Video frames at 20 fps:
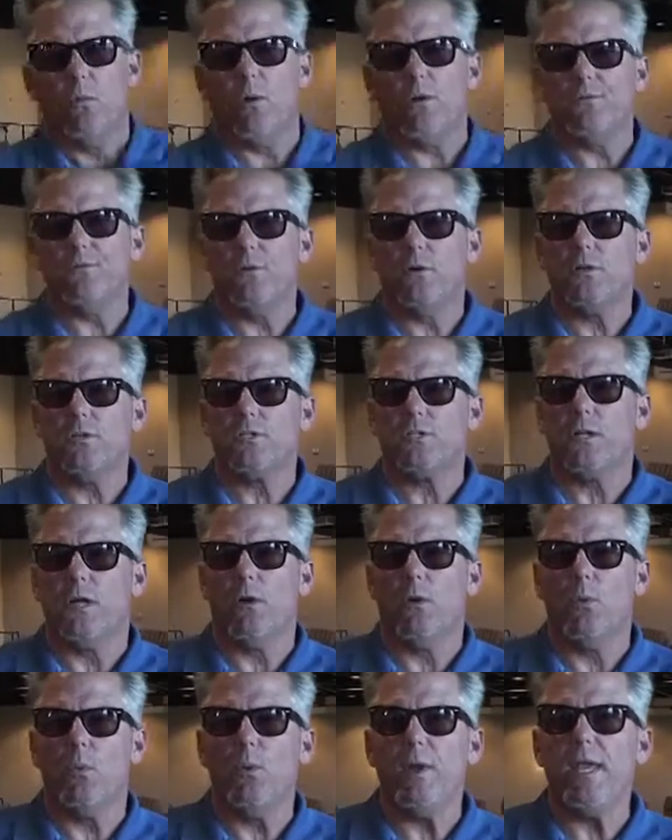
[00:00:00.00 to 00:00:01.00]
Well, folks,
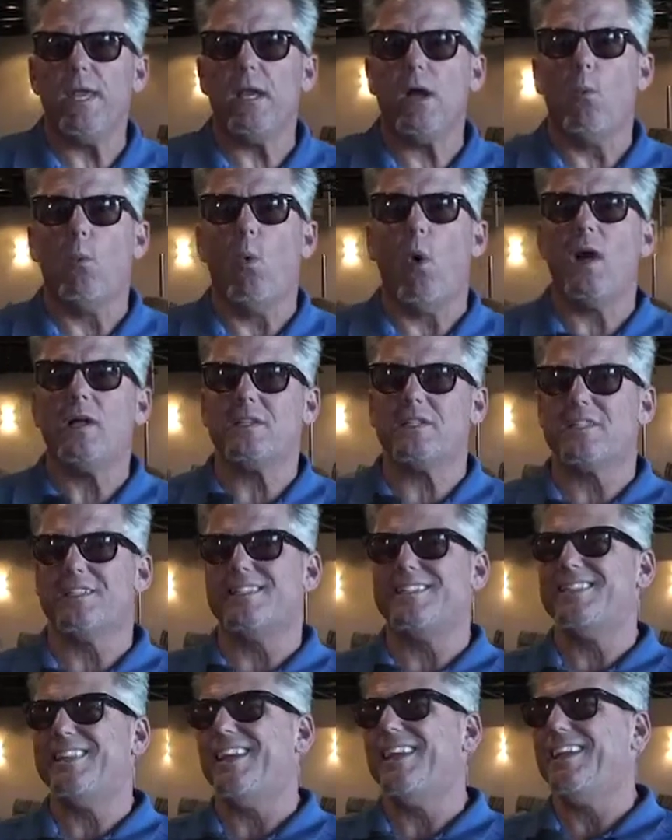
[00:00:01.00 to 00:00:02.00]
uh, we want to
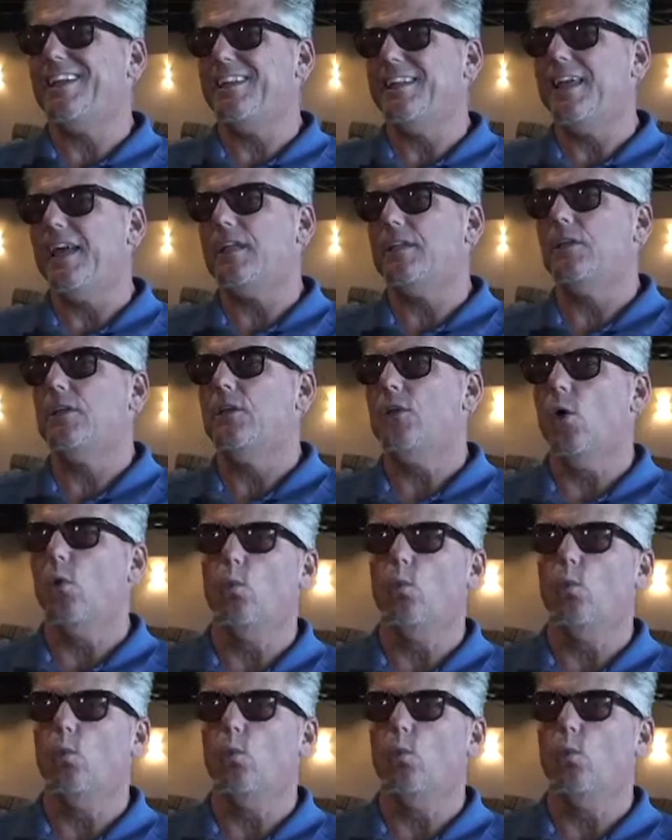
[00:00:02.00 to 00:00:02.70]
stay connected